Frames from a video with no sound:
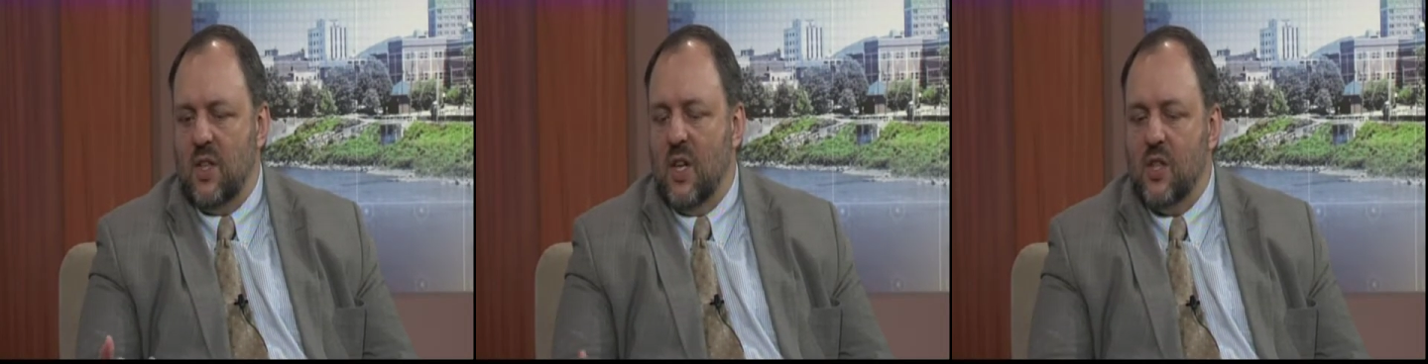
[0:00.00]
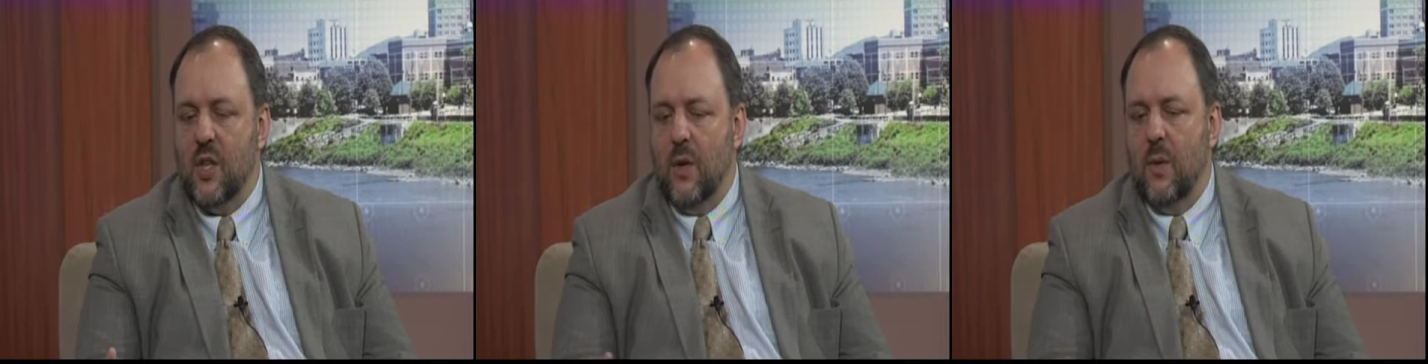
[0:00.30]

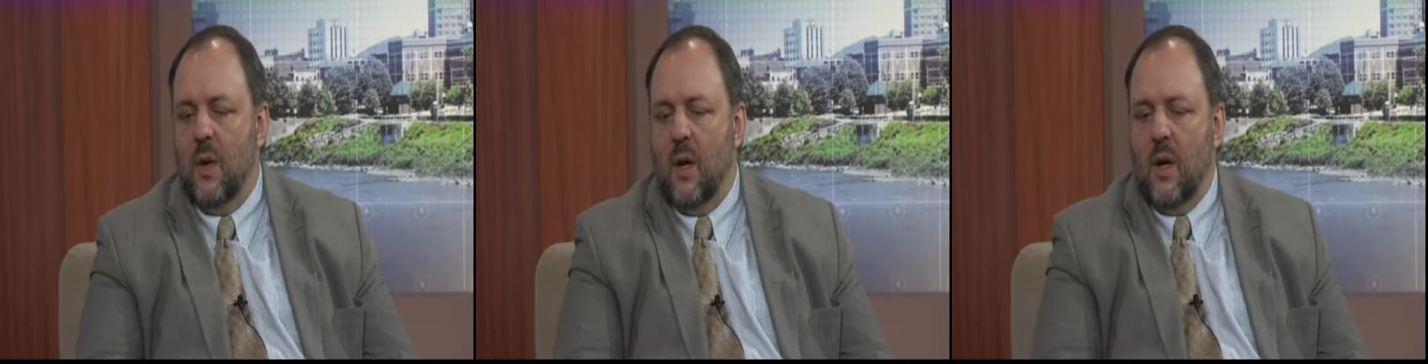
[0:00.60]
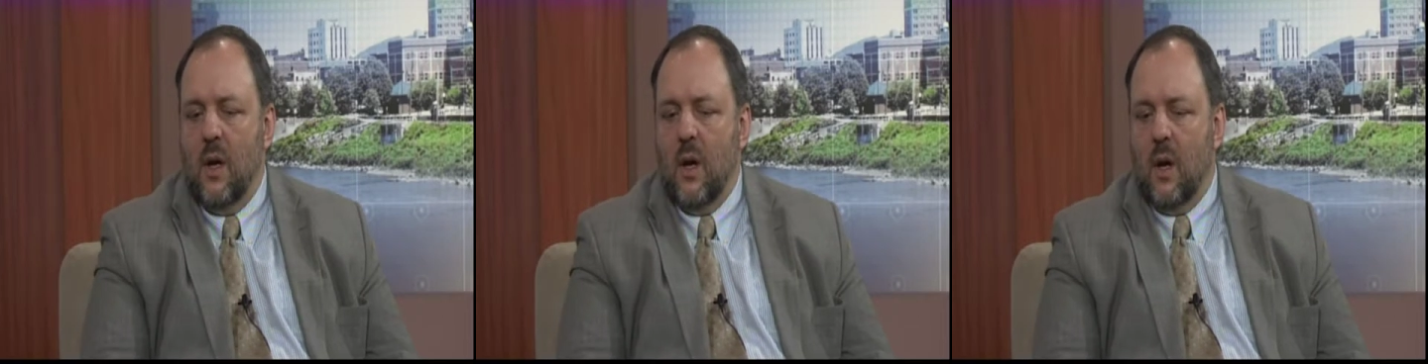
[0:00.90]
issue,
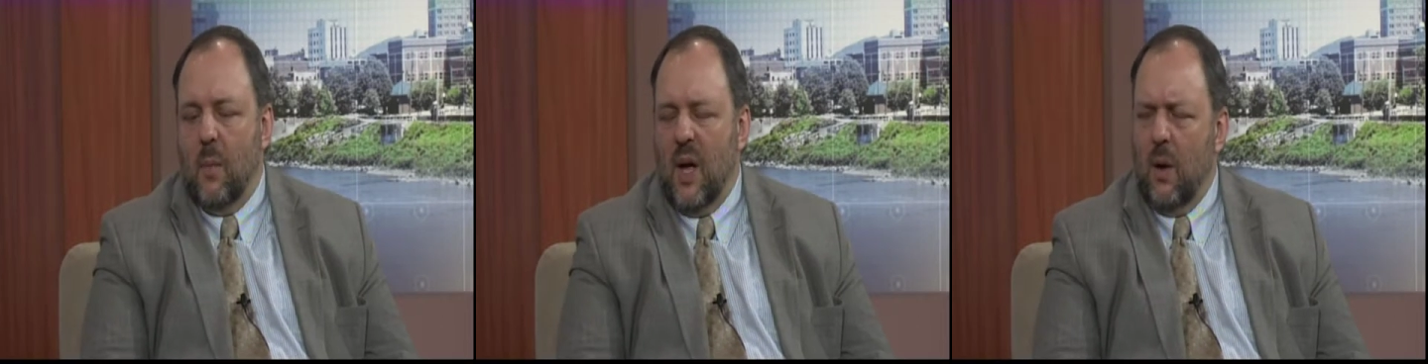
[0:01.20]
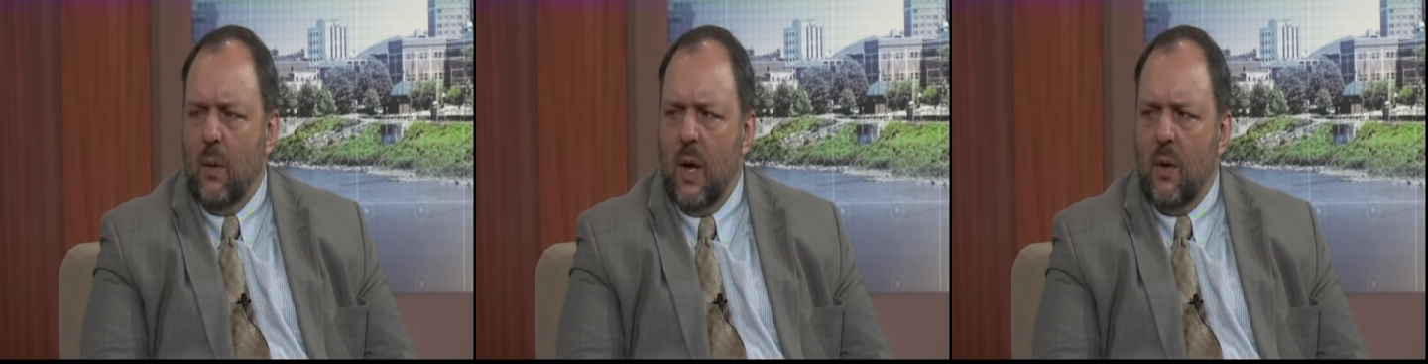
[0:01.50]

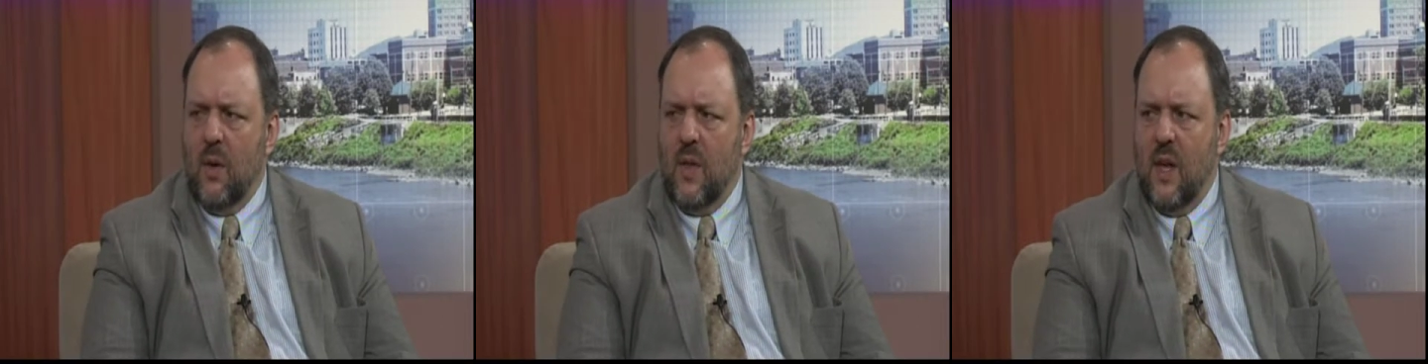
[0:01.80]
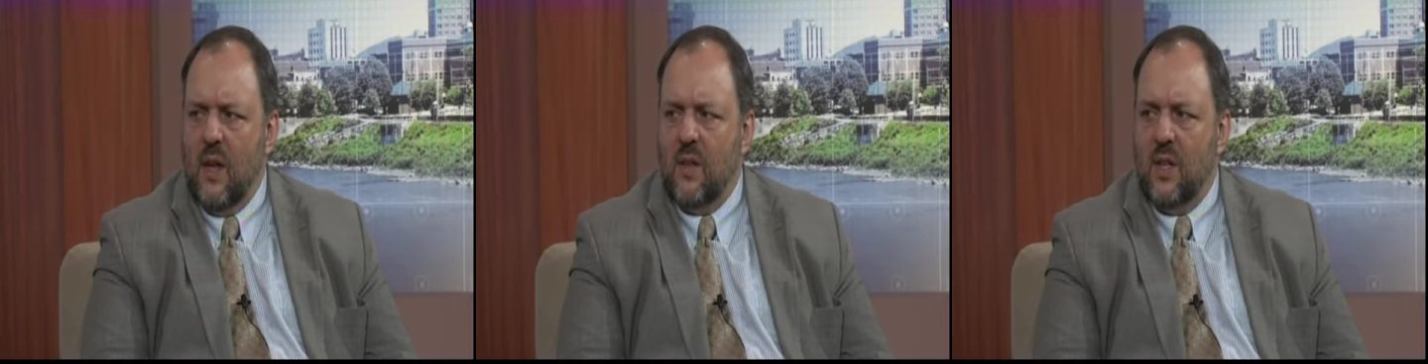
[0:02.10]
how can they
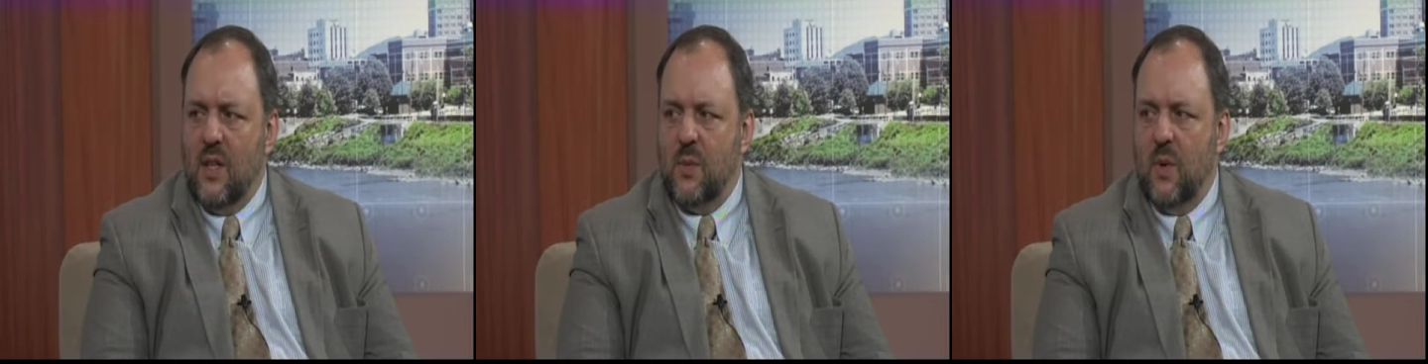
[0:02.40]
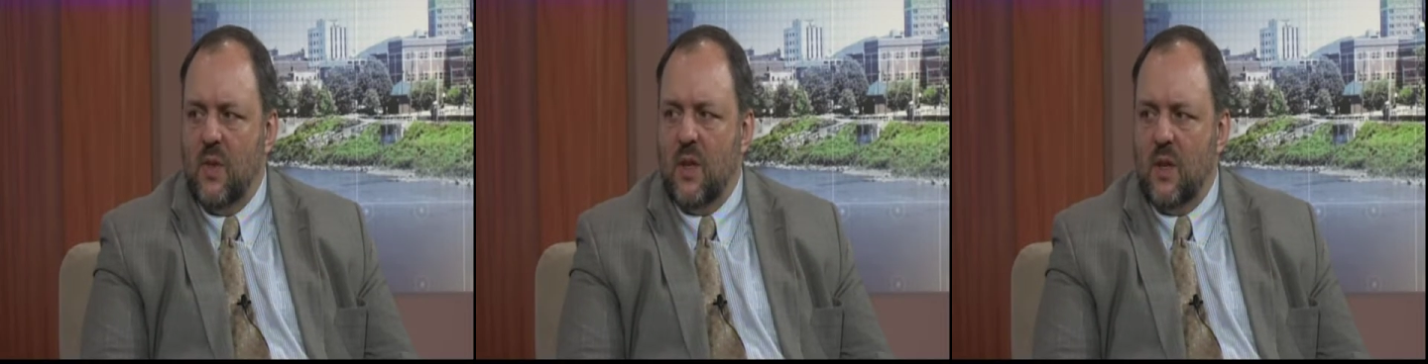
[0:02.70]
get in touch
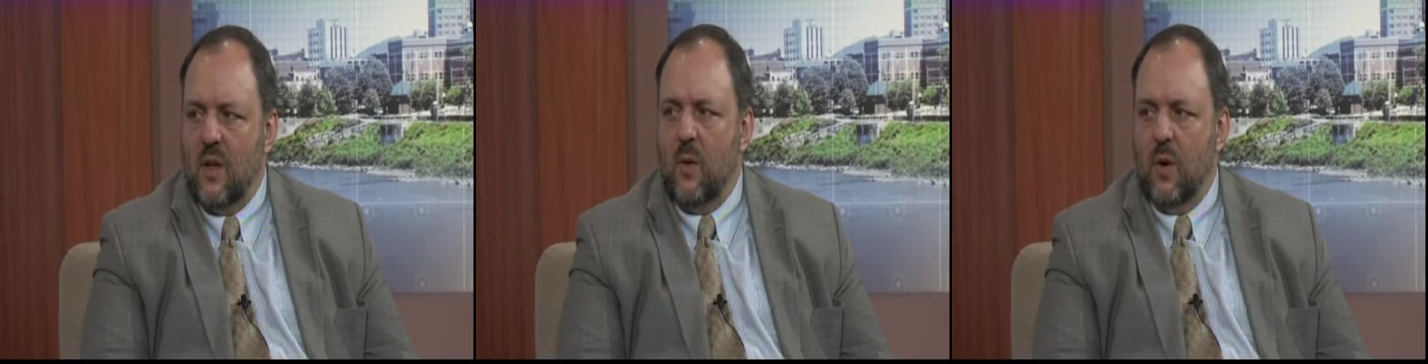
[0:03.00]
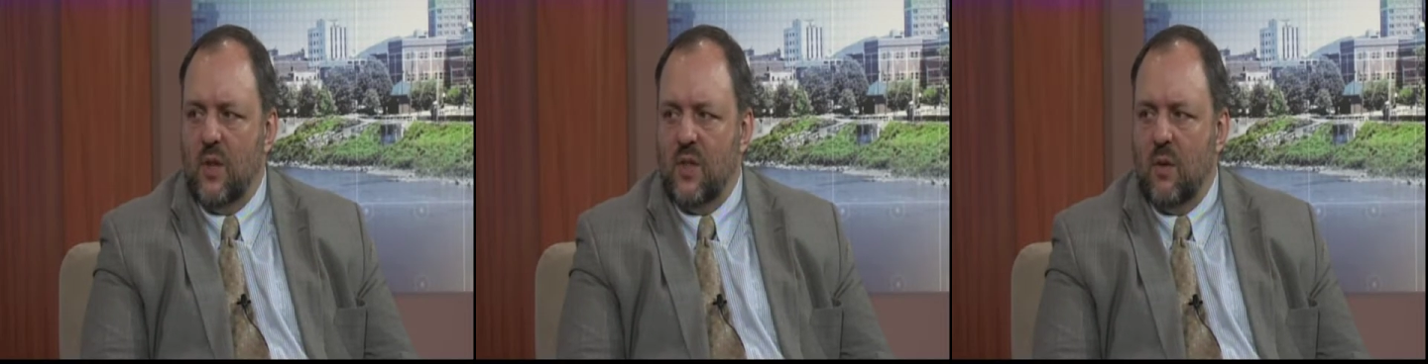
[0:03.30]
with the
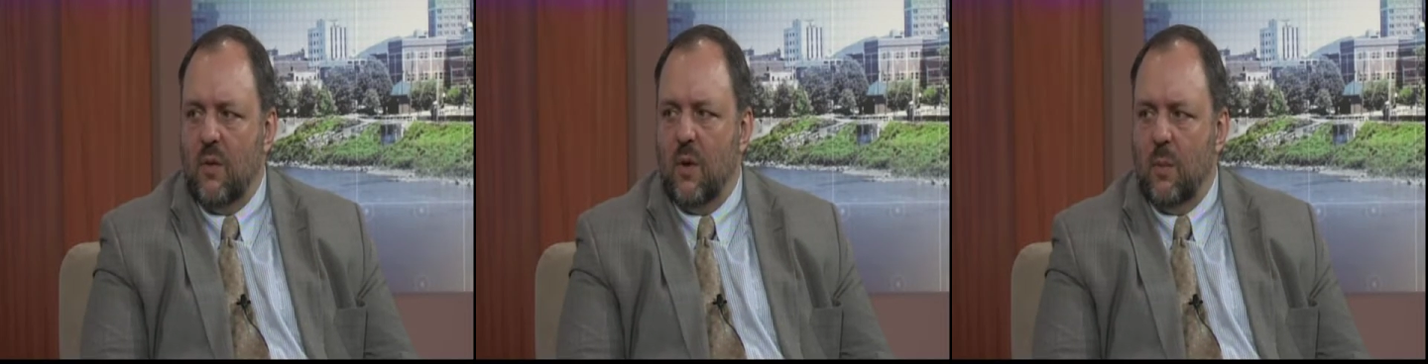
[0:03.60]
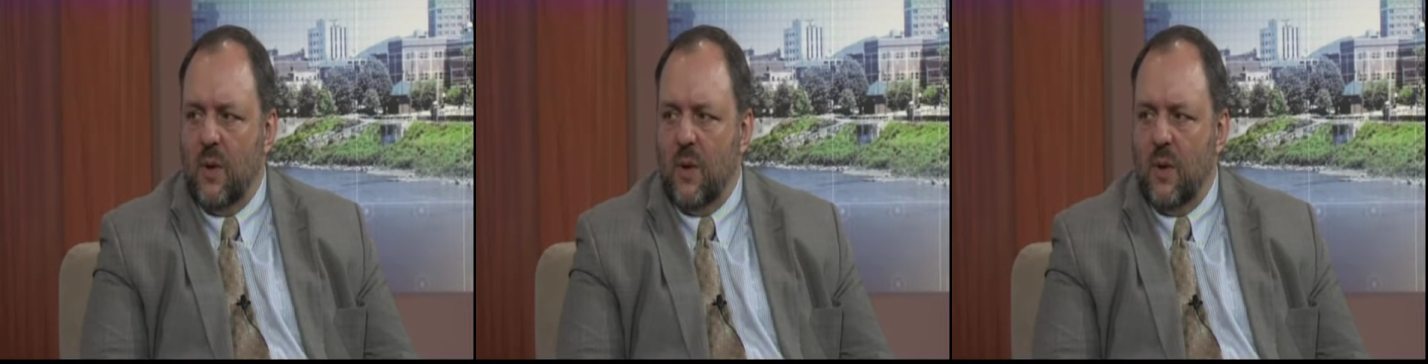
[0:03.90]
Cornerstone Group?